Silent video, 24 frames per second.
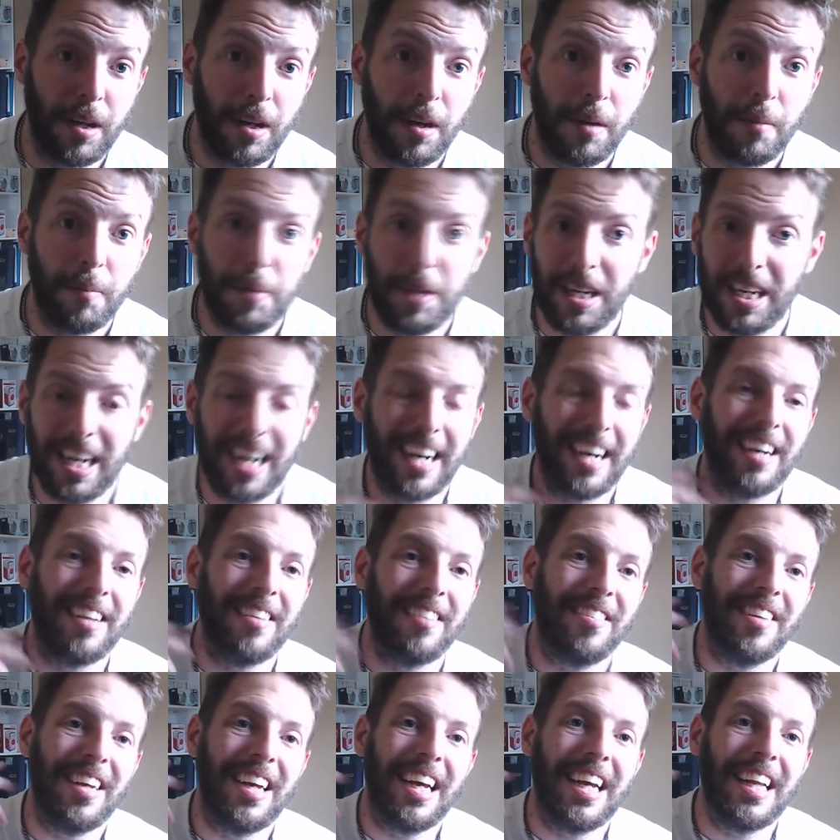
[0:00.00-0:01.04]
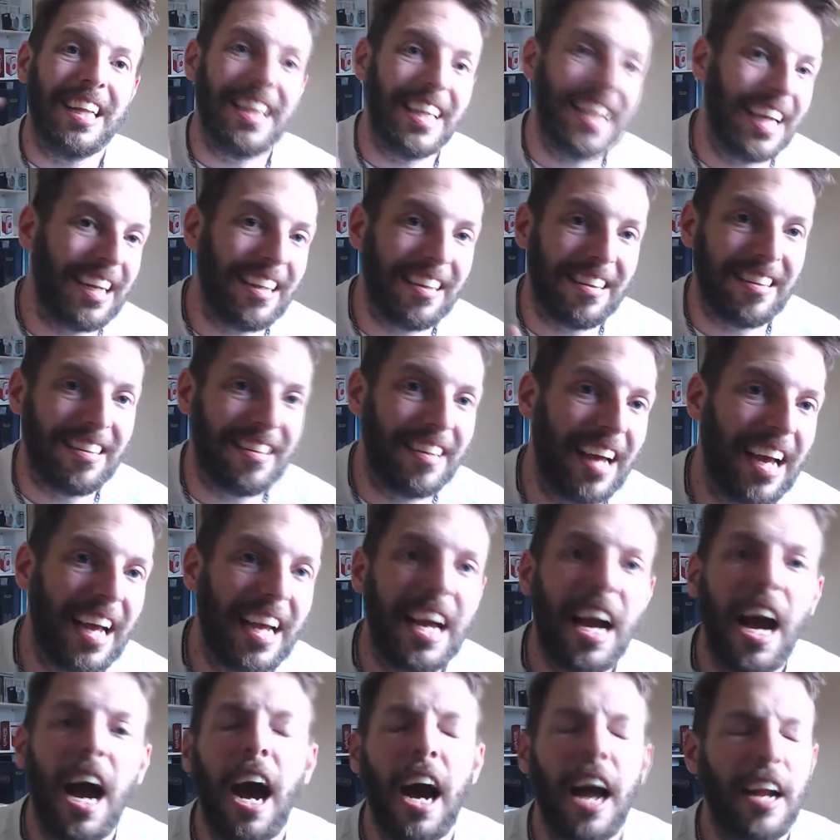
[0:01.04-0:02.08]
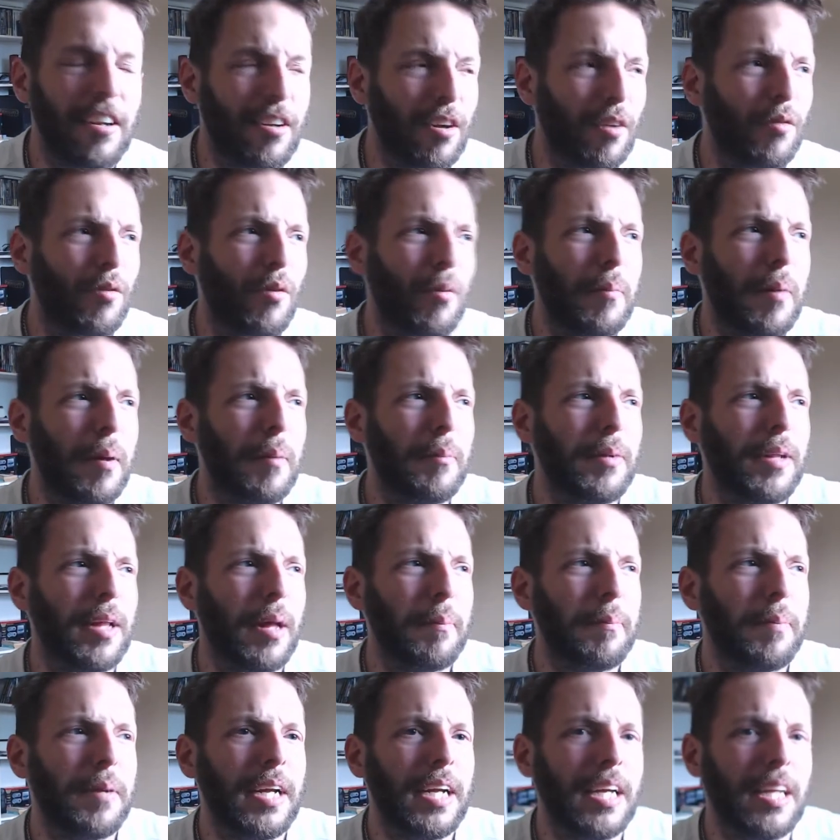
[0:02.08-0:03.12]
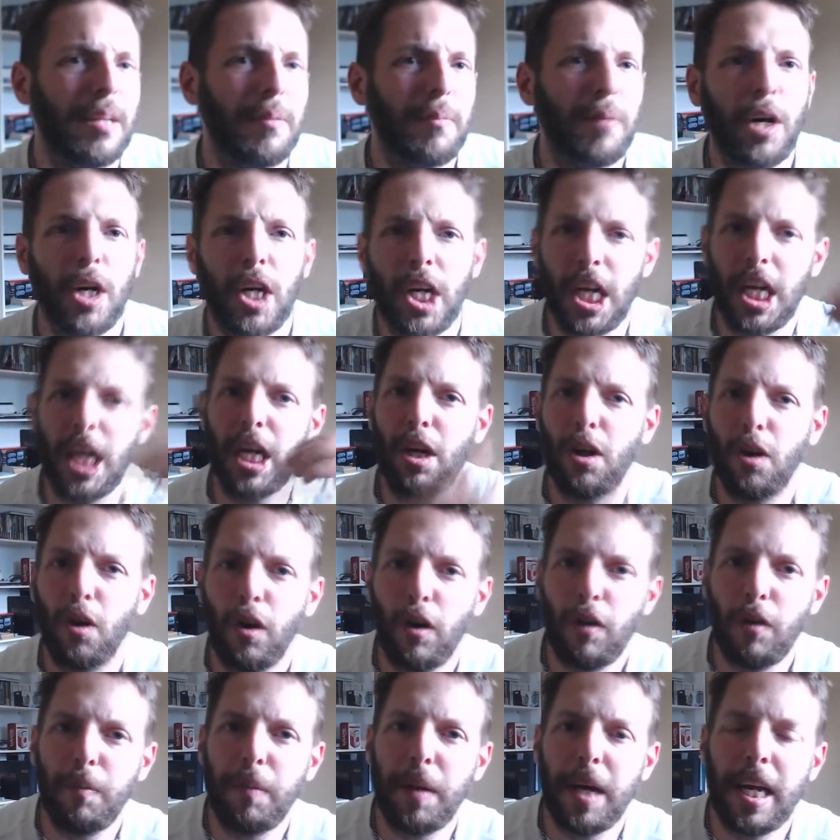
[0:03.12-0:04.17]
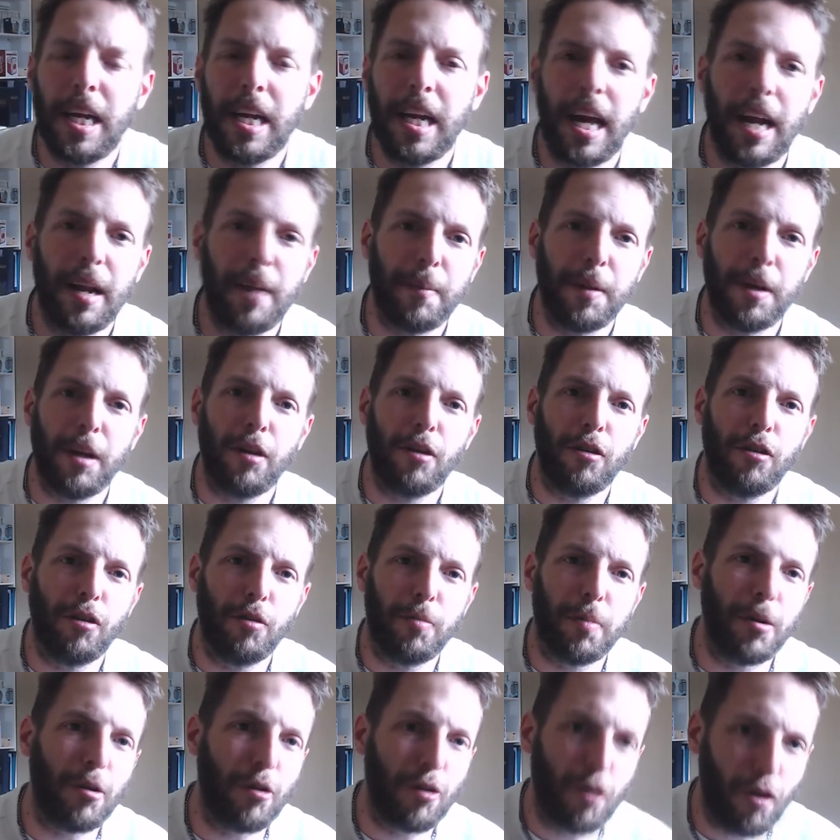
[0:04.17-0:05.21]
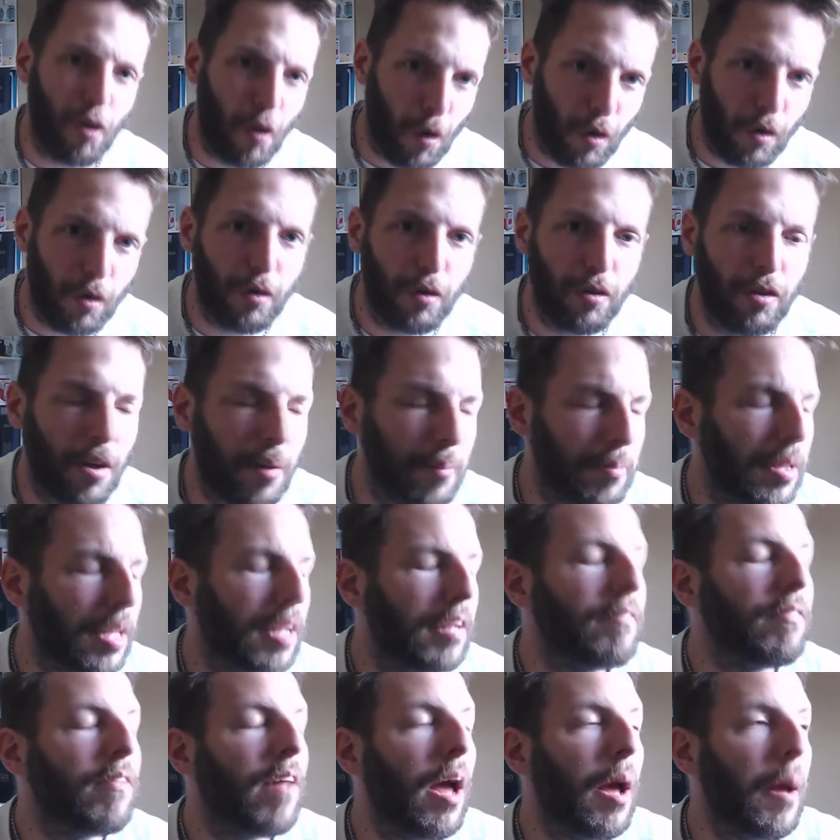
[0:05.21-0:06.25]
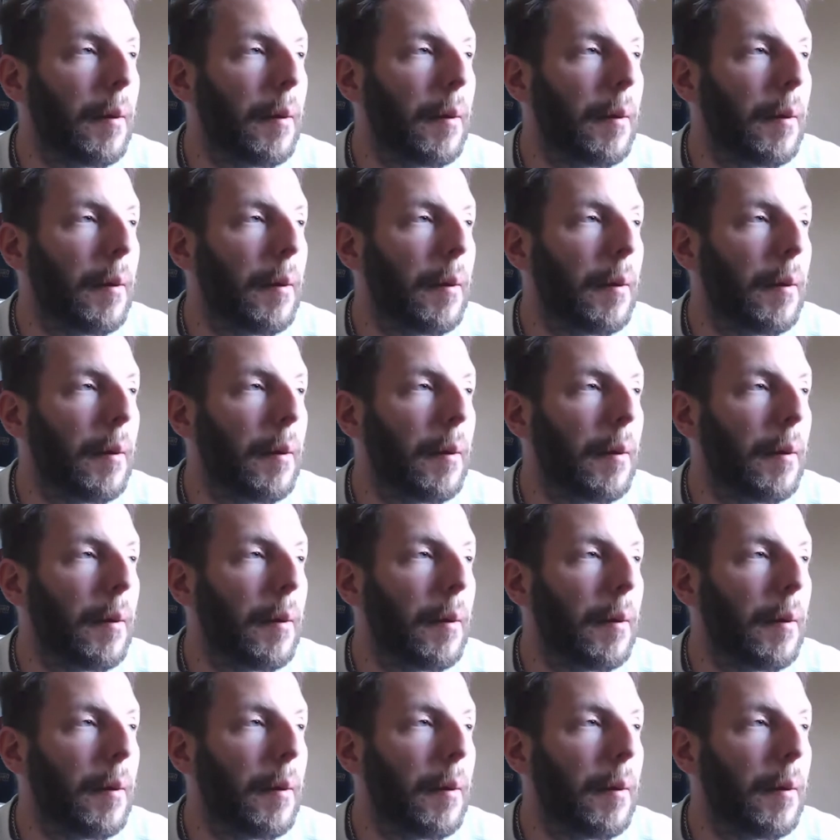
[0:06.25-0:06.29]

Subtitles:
Because at the end of the day, I don't remember that being in the manga. It could have been, and it might have just been shorter or something.